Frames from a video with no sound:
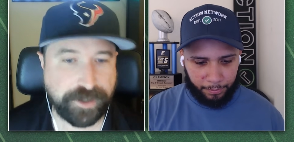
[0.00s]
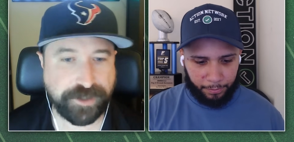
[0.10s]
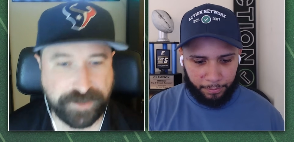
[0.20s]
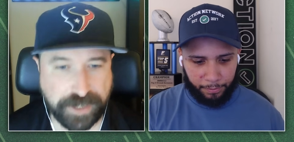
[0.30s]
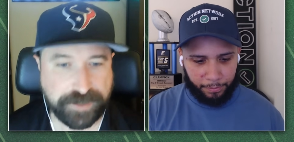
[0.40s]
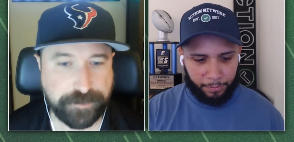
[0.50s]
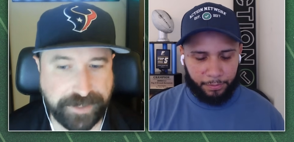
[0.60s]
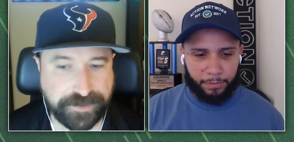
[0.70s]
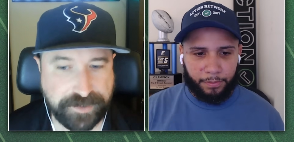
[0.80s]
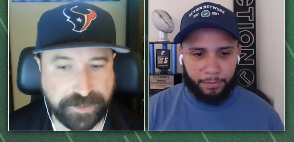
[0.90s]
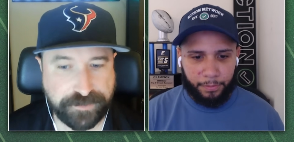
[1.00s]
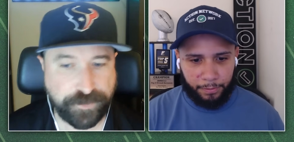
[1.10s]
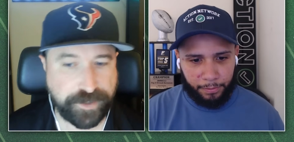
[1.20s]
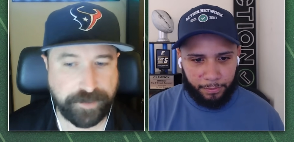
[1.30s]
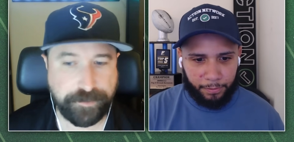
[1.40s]
Speaker 1: here, it does make sense
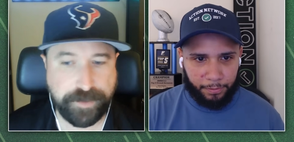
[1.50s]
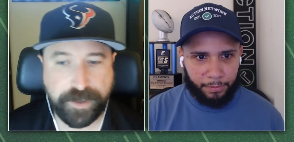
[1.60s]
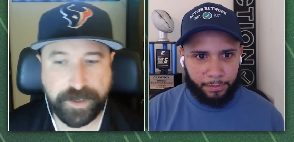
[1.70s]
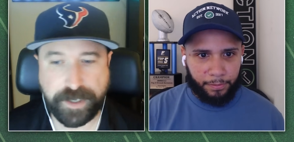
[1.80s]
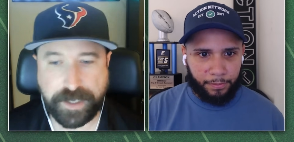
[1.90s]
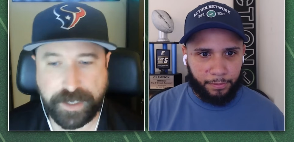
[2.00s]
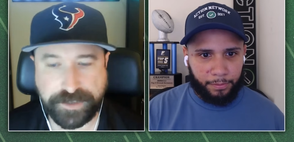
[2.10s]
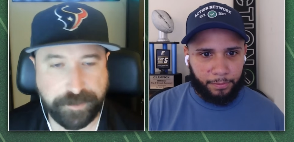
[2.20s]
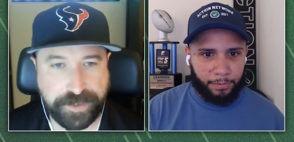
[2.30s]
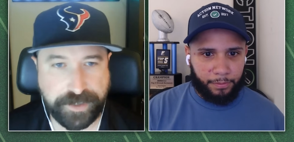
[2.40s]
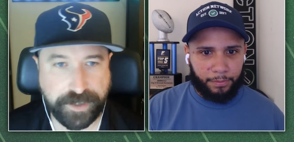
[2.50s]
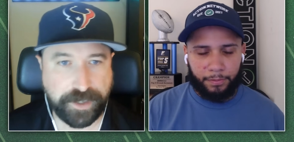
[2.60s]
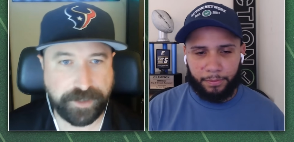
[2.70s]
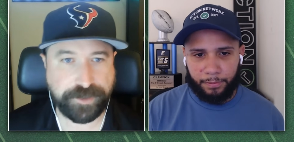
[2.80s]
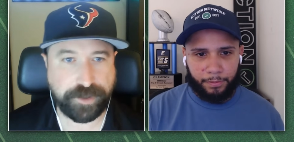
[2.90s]
for him uh, to be
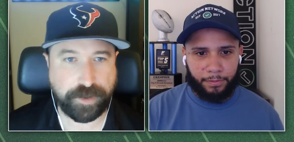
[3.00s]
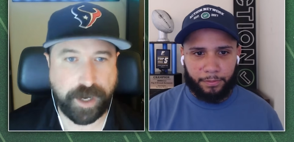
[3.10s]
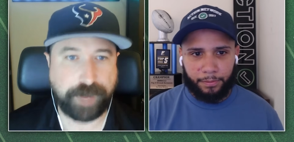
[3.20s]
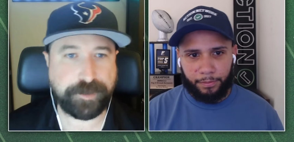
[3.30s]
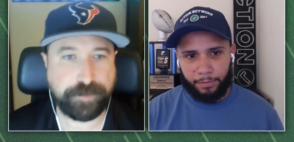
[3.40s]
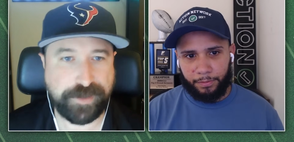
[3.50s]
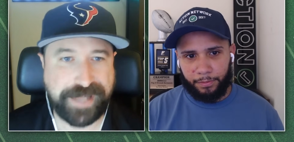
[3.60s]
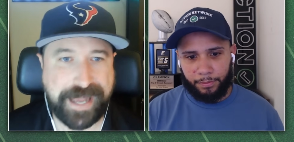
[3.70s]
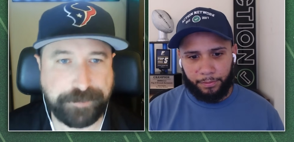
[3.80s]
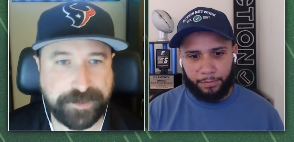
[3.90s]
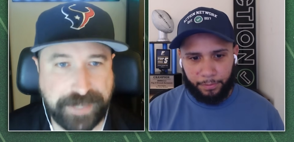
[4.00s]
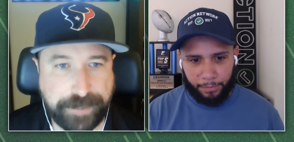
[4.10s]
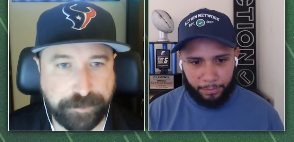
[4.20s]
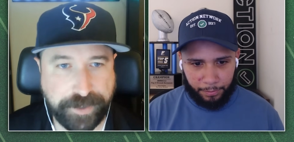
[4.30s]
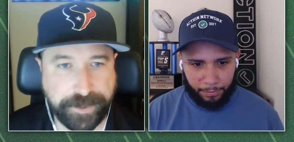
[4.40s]
uh, you know an optimal captain
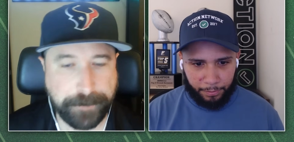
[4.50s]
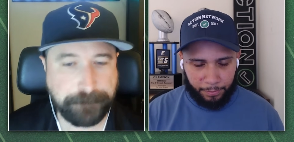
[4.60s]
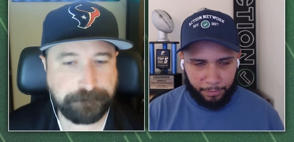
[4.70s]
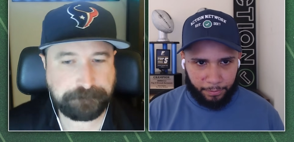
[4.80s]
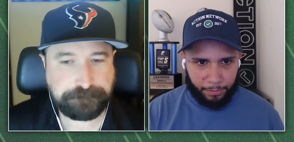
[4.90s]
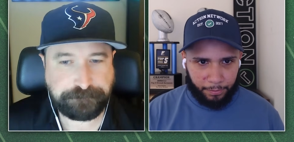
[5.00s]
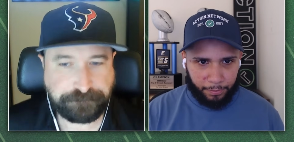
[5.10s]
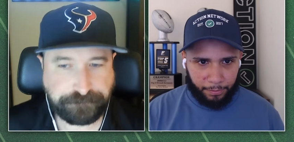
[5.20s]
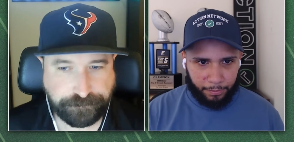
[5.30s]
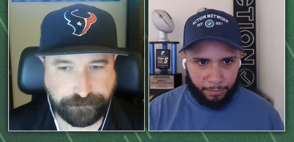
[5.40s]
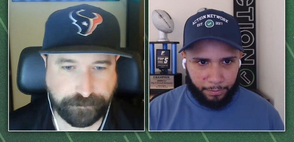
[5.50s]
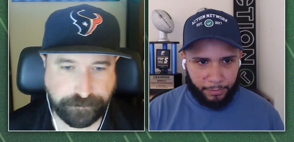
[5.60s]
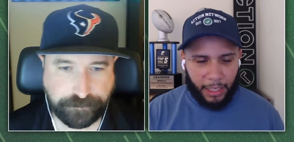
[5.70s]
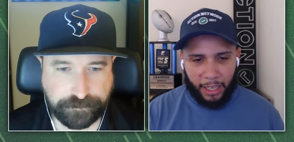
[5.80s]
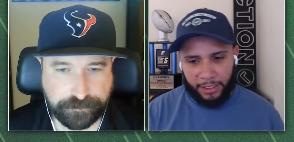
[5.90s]
type of play here.
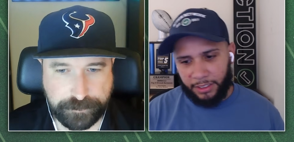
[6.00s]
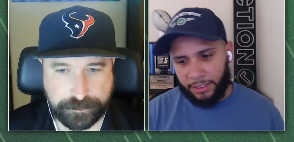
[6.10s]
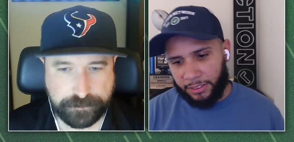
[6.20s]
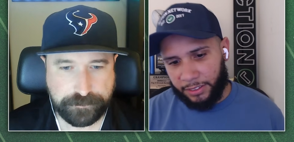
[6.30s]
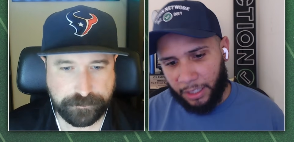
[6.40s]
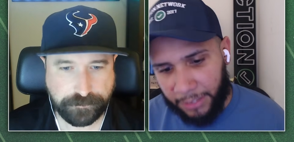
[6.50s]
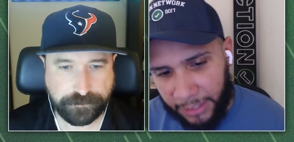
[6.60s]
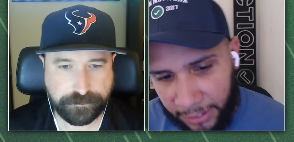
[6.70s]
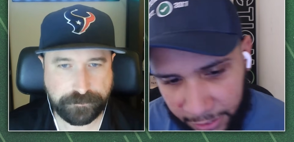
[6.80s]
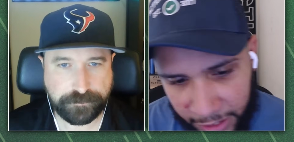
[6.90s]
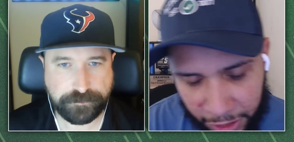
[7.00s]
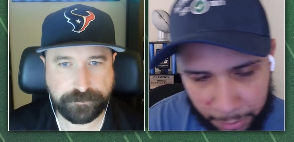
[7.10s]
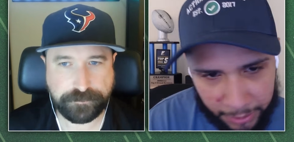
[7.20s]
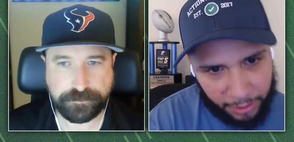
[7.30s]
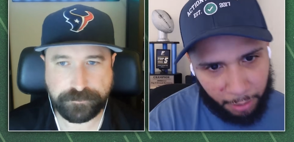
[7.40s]
Speaker 2: Yeah, he's. I mean, he's he should
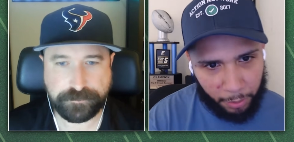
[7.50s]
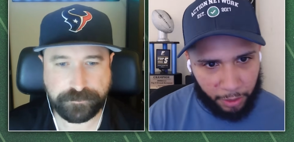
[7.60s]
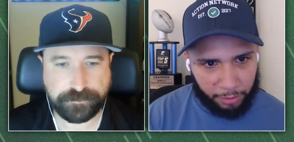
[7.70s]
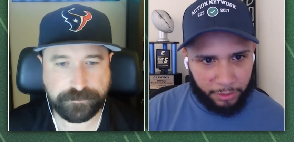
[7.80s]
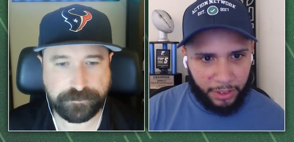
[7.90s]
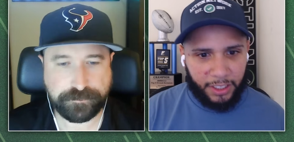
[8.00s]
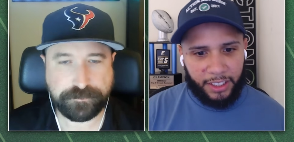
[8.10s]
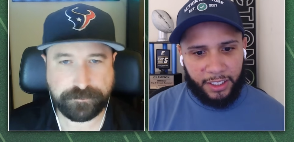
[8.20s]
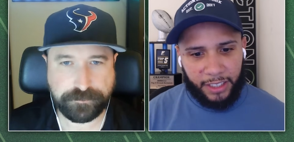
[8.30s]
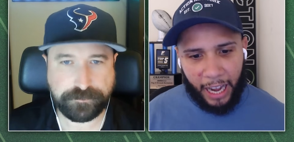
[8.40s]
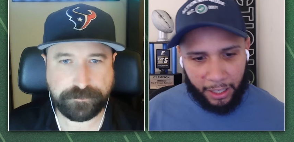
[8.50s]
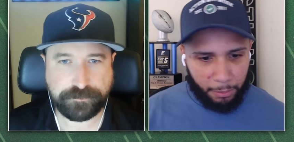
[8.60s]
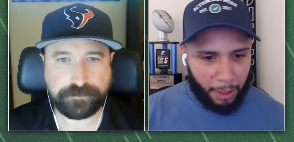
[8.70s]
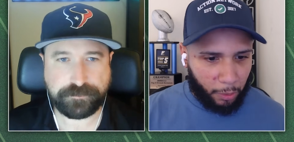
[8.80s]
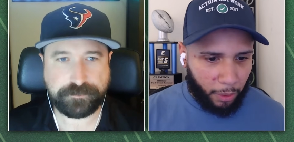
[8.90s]
be the number one guy no
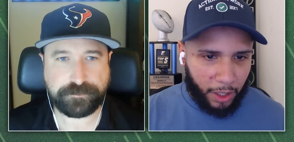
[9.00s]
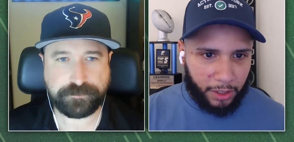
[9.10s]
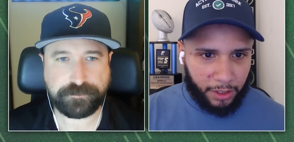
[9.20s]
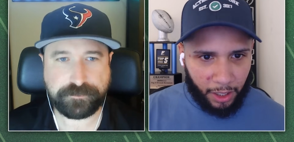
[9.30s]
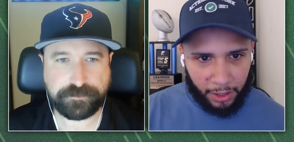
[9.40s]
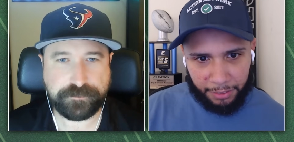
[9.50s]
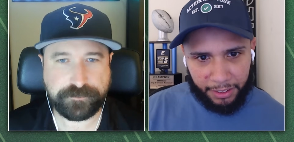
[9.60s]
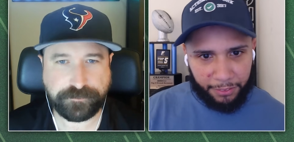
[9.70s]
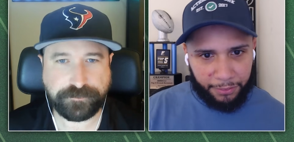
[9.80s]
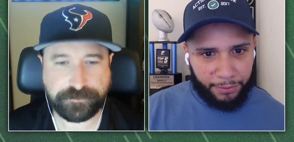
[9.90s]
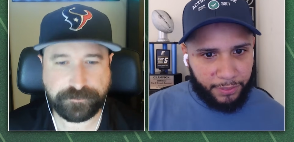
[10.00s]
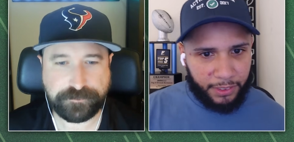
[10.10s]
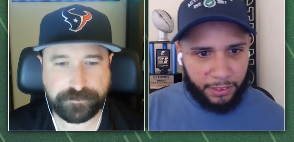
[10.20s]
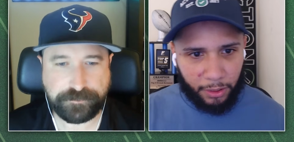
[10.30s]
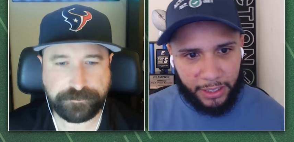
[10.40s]
matter what. Uh, even if
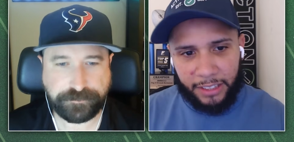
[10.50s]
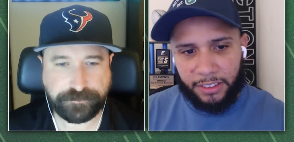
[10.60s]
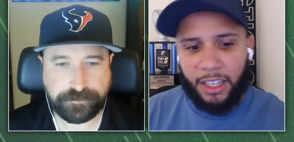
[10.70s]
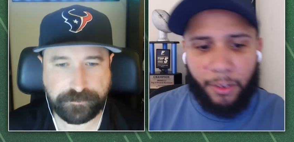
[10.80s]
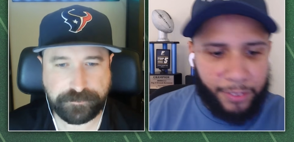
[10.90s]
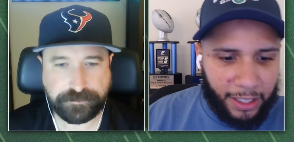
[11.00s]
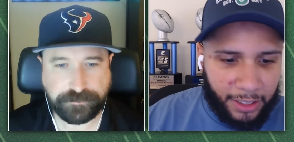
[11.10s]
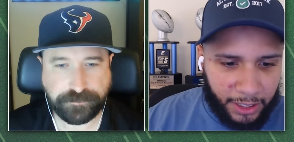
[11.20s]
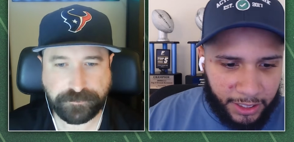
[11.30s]
those guys are healthy, I think